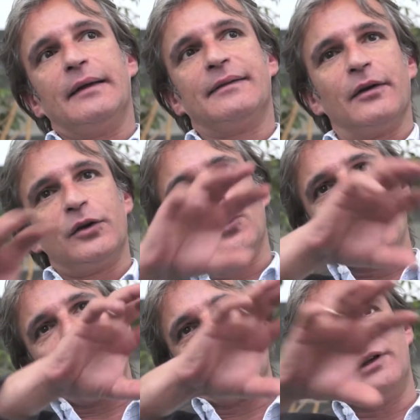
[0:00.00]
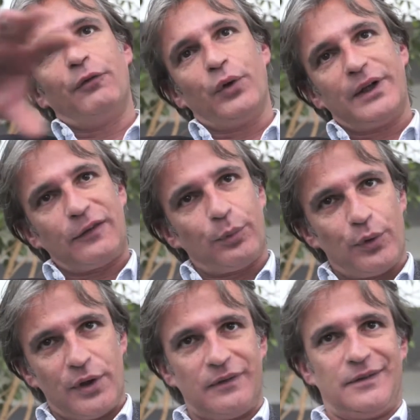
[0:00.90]
So those are the different
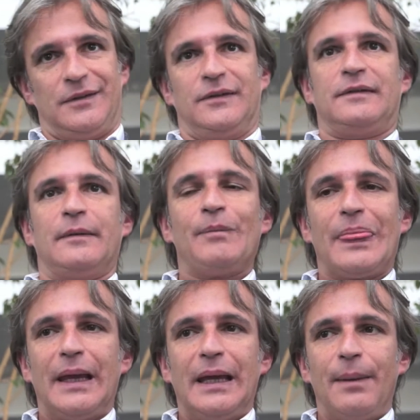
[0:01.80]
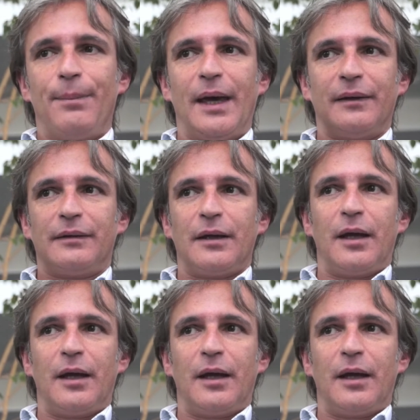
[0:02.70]
experiences that,